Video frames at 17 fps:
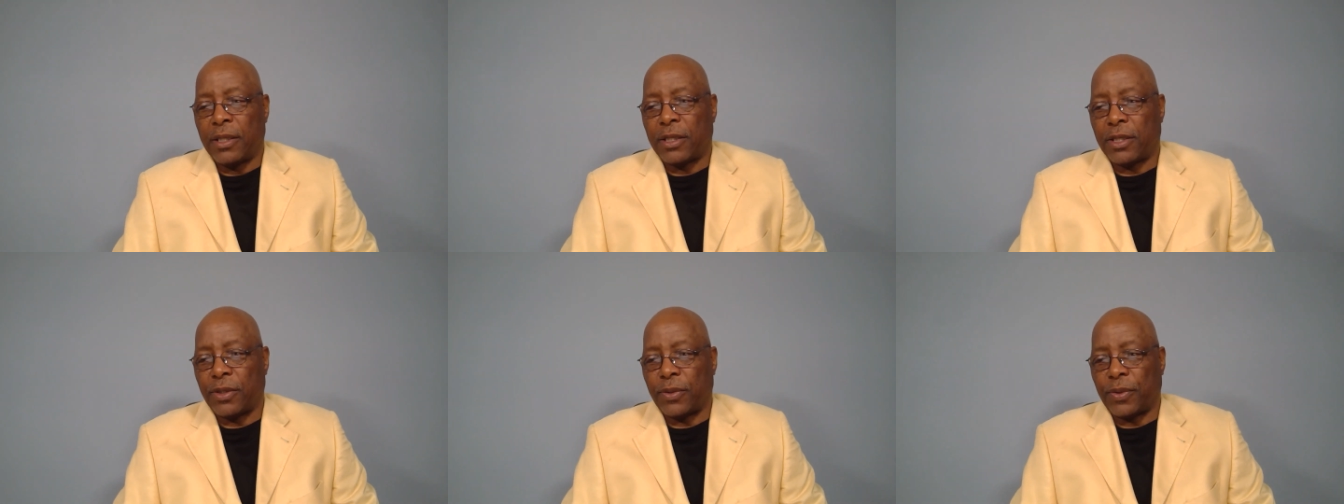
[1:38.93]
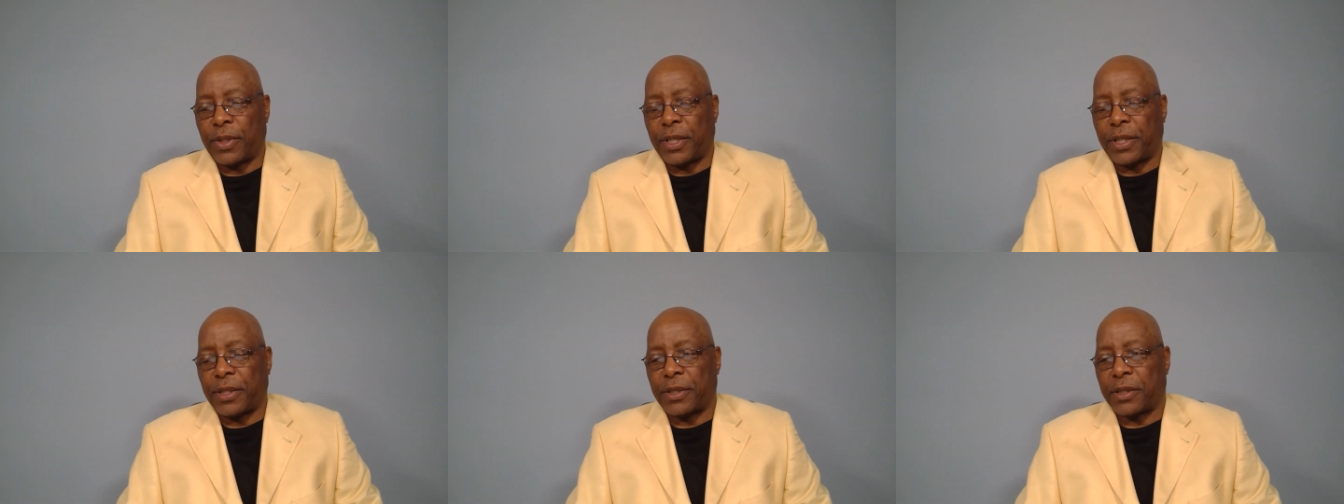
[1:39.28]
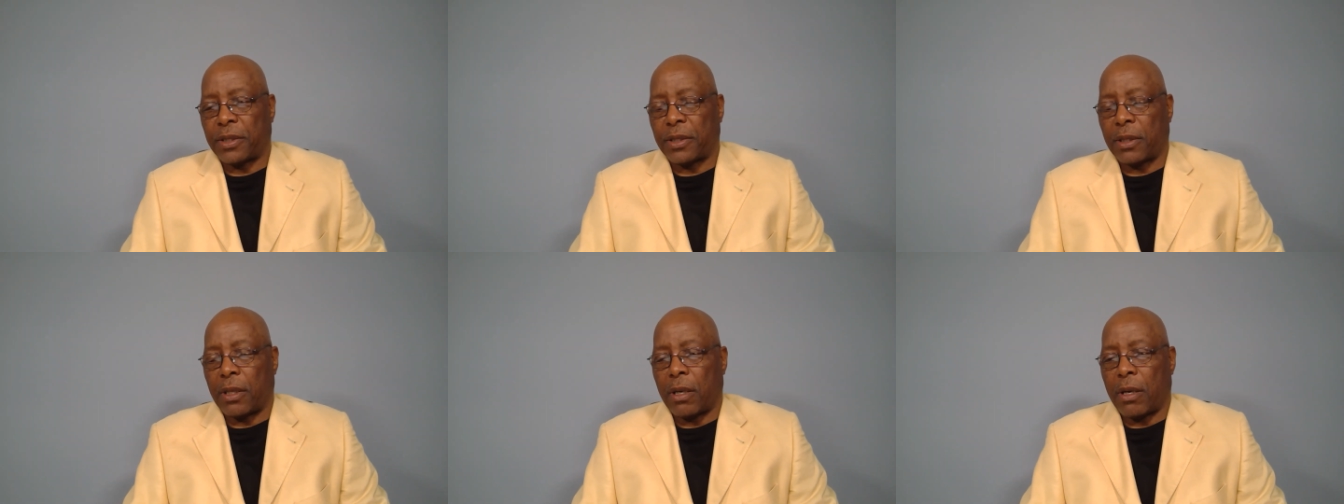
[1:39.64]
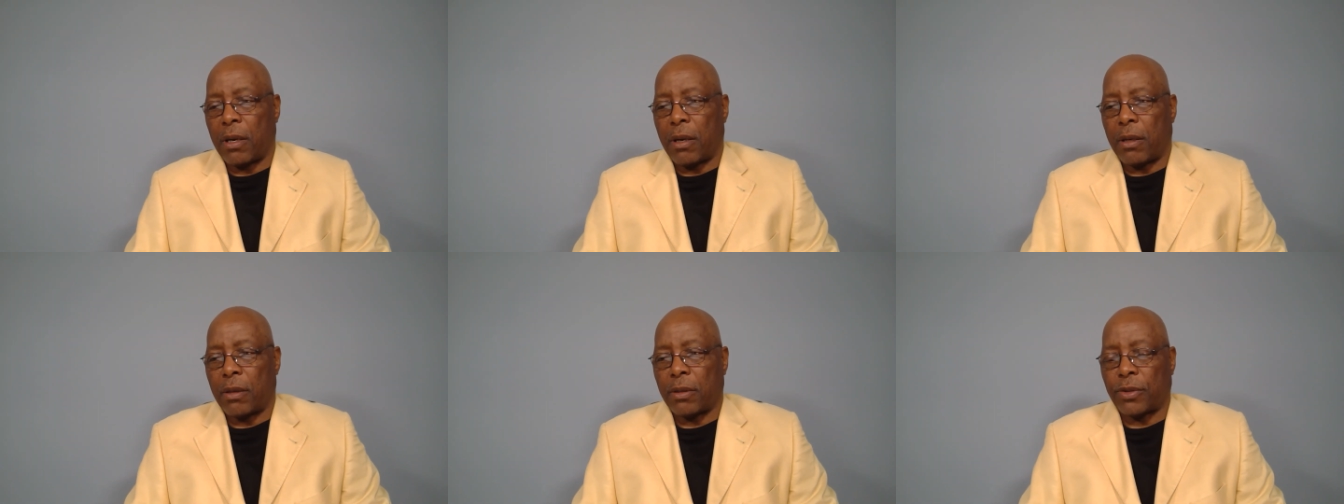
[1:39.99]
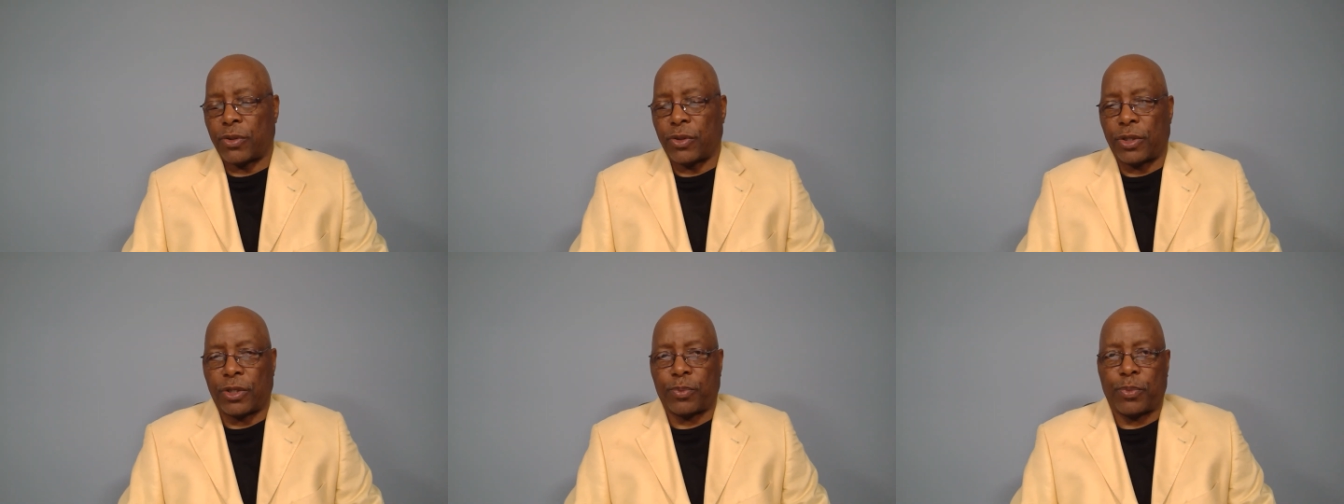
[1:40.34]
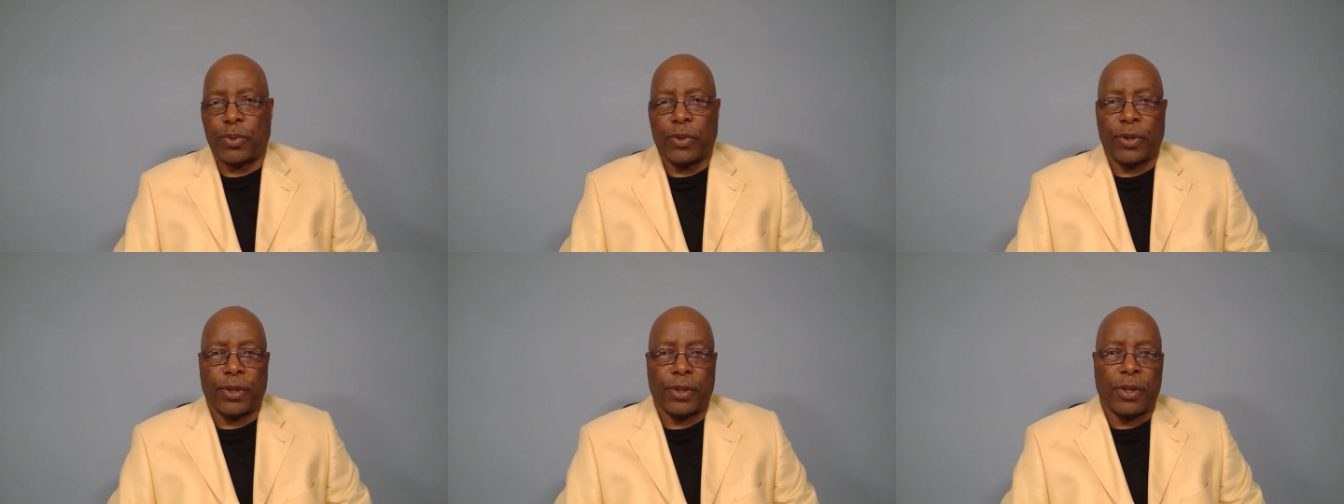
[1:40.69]
to this uh, to this
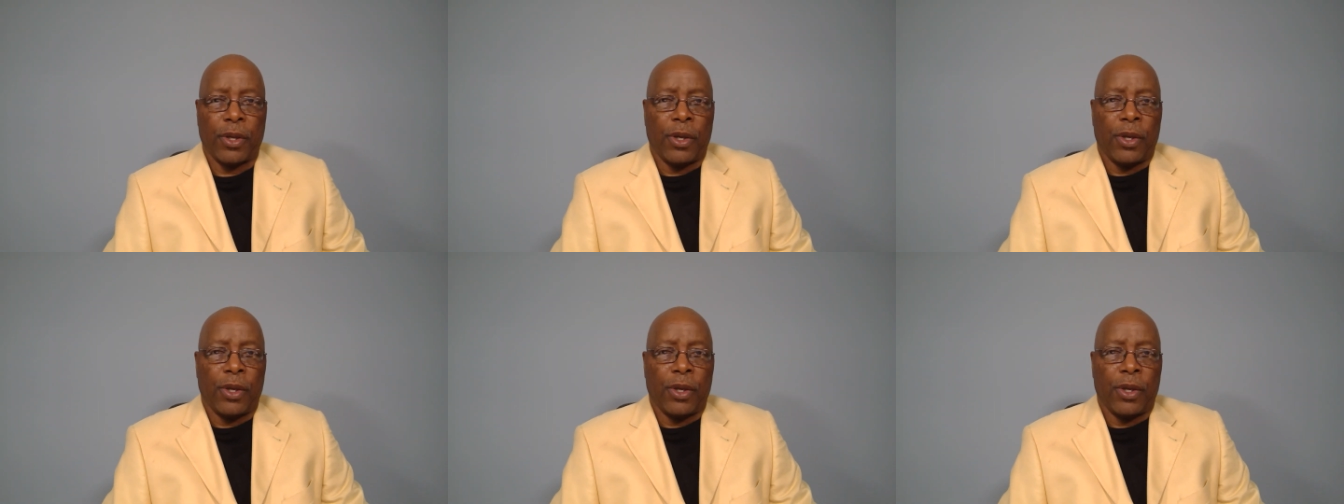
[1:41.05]
point.